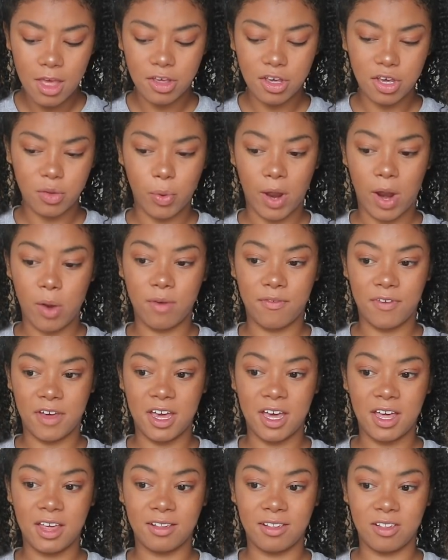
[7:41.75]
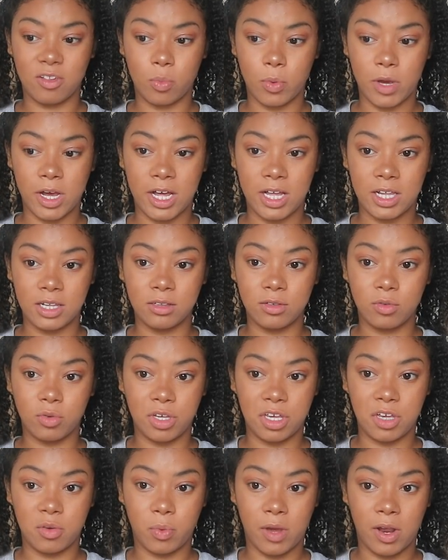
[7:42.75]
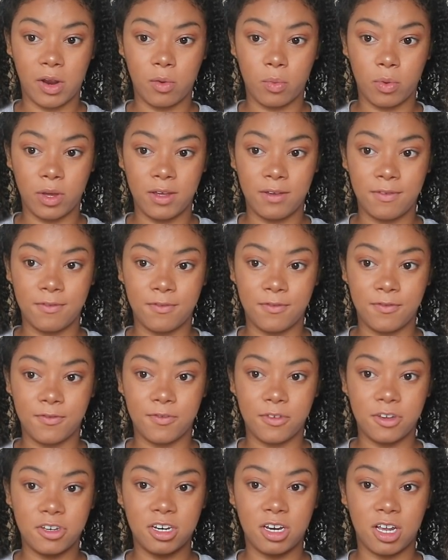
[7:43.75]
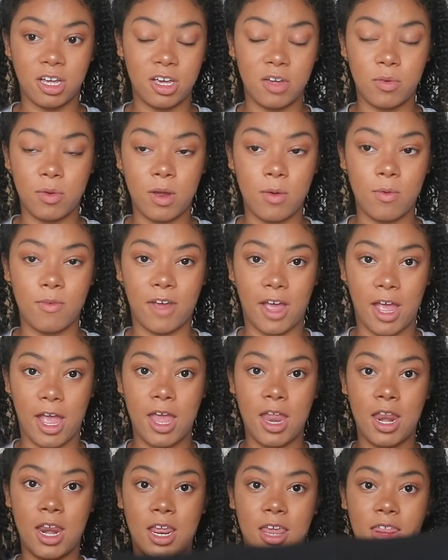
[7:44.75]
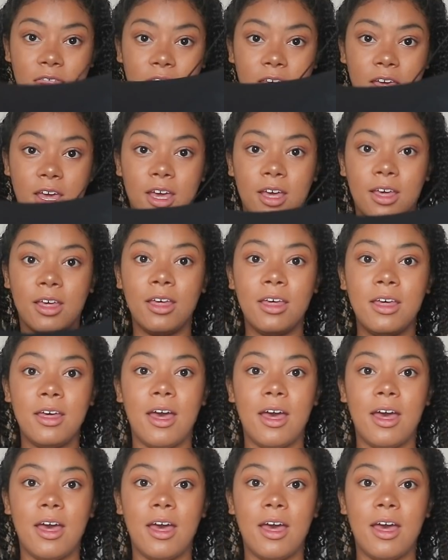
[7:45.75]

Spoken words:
You could wear it with heels as well, or you could wear it with, I don't know, you could wear it with anything.